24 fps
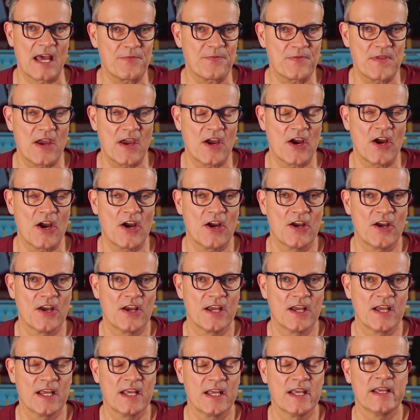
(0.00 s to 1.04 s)
get there.
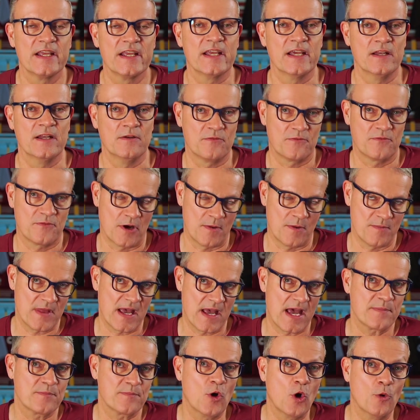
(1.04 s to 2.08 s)
And from
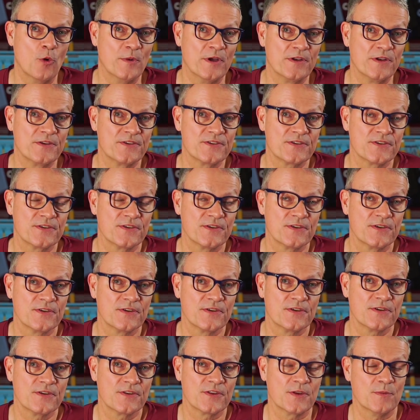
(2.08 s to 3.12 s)
that moment,
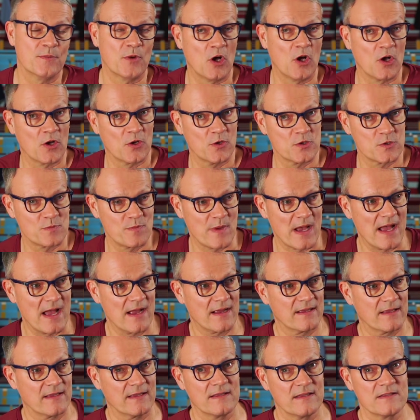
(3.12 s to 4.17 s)
the ball goes
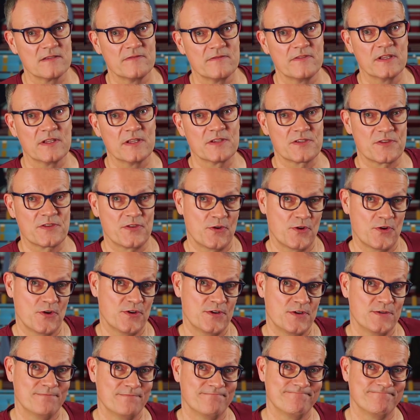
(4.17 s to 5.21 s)
back into Villa's
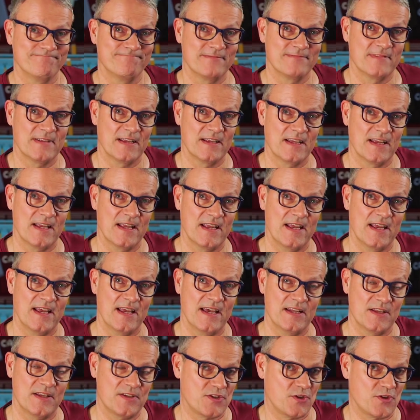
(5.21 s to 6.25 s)
third,
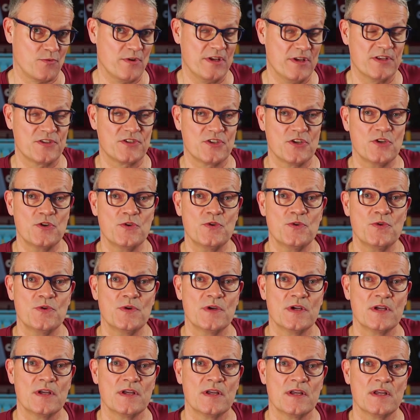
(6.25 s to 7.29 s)
and it's
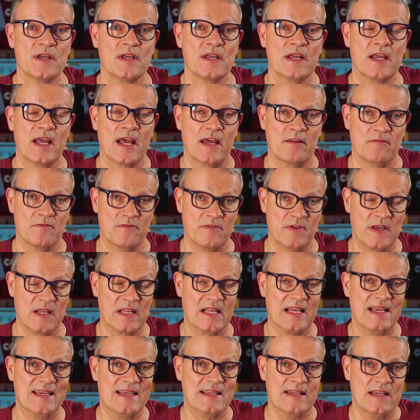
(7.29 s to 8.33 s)
3-2, and
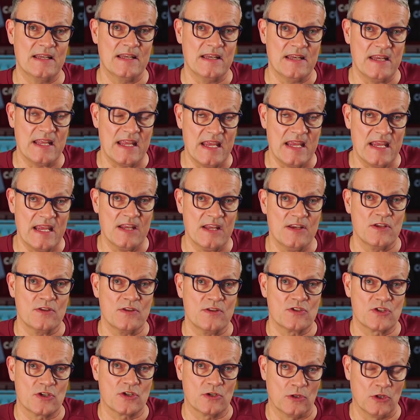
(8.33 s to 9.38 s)
Villa
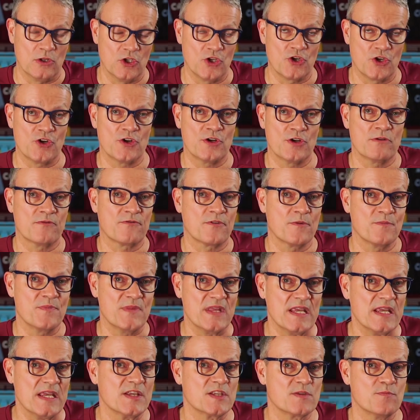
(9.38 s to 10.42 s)
need to learn
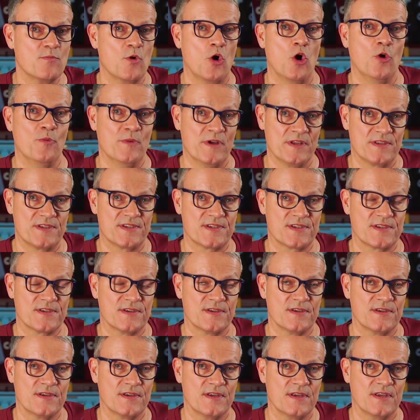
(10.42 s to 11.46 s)
from these moments
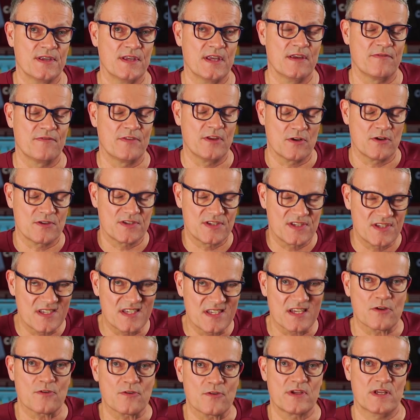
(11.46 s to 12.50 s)
if they're
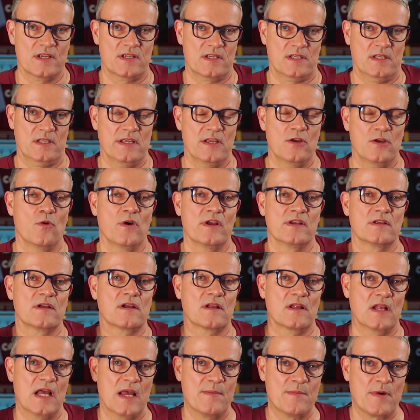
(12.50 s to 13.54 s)
seriously going to
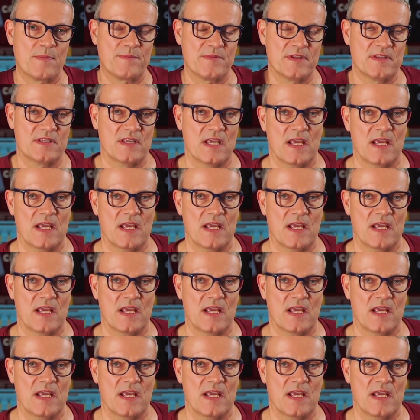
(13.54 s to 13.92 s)
climb up the